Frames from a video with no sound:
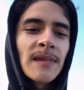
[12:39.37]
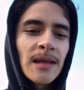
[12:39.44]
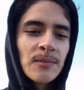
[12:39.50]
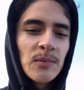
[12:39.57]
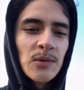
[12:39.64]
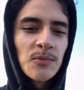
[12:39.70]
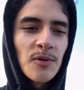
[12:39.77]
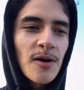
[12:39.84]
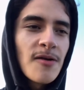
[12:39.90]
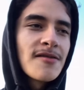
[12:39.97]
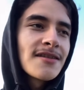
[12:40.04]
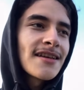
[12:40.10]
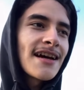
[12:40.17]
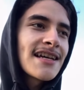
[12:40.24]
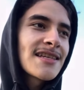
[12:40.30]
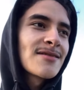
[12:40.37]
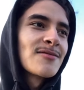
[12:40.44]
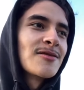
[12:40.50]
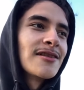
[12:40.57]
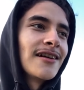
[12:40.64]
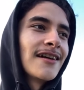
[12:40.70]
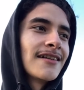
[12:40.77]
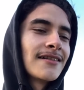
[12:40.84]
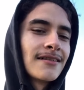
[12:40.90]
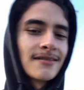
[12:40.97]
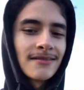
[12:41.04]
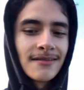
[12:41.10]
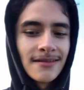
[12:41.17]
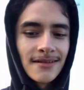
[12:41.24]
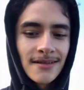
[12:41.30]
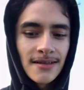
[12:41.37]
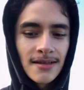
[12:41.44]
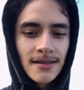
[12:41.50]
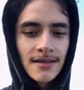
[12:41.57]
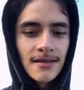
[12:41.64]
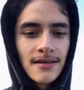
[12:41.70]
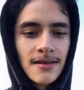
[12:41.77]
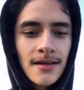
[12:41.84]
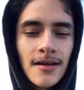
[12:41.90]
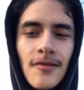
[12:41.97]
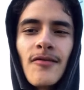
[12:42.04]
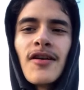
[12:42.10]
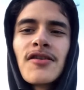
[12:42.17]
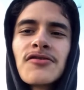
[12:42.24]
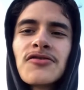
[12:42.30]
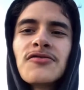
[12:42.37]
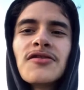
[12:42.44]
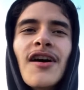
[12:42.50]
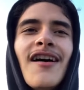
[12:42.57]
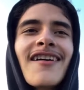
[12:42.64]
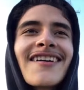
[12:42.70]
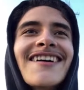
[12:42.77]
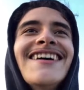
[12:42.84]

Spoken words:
People always ask me, like, why don't you talk?